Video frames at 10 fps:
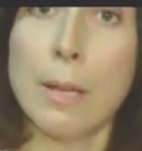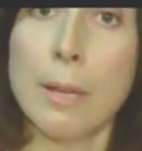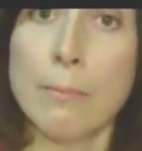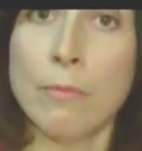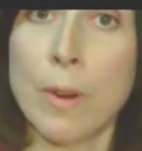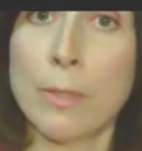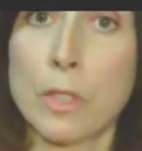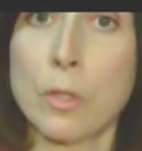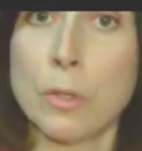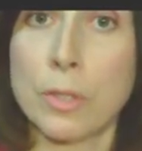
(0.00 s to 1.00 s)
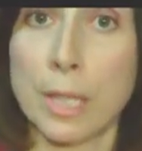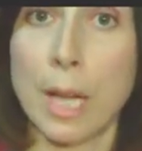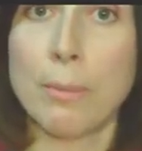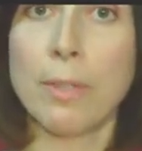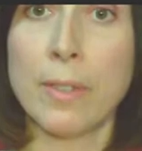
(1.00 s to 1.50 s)
in from the shoulders a
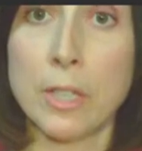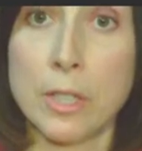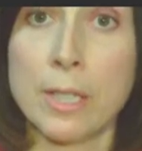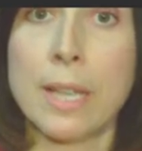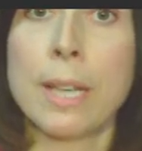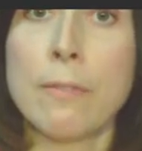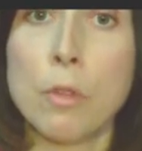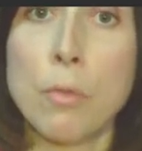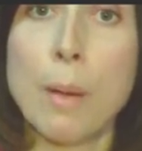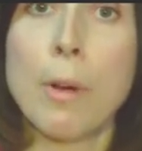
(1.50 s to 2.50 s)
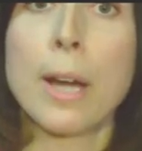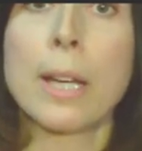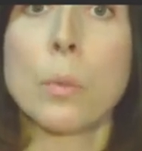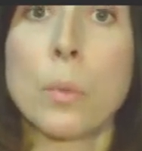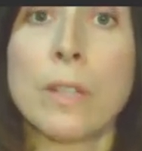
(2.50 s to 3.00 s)
couple of inches, and if you rub on
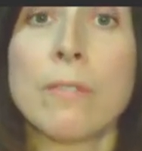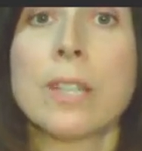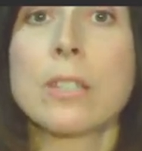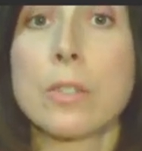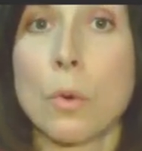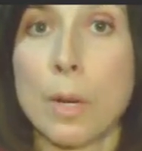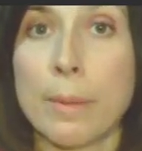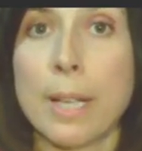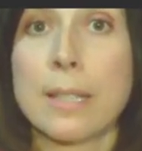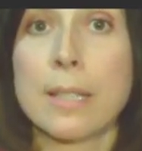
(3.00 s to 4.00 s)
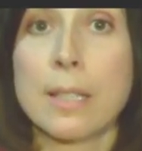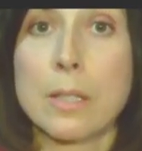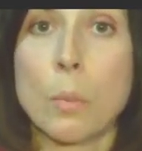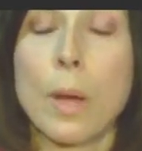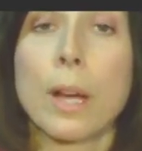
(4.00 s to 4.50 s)
it, it will feel sore because this
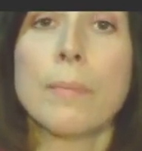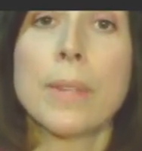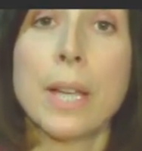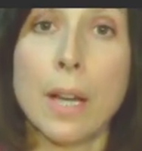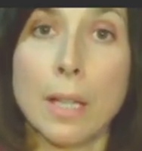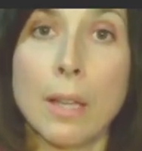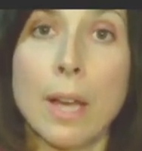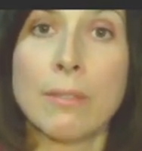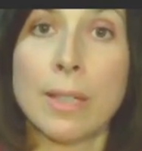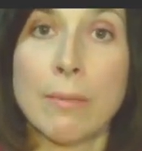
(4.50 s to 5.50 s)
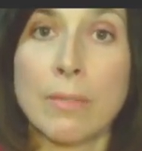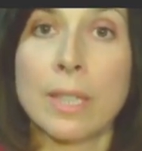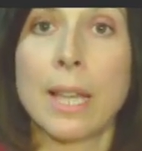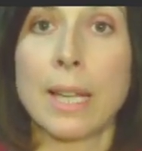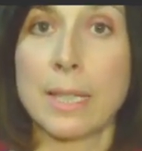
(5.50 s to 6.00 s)
is where a lot of lymph
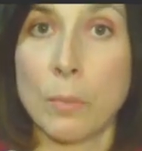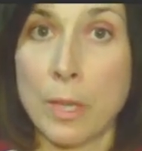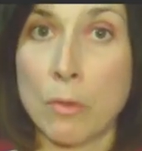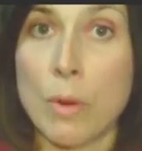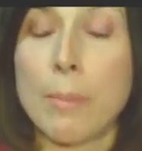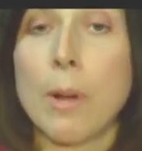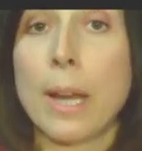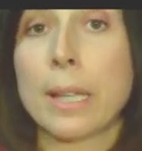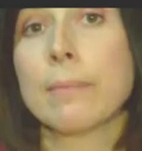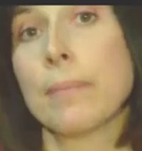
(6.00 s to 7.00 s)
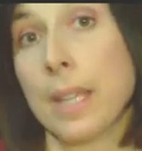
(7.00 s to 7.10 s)
collects, and when you rub on it,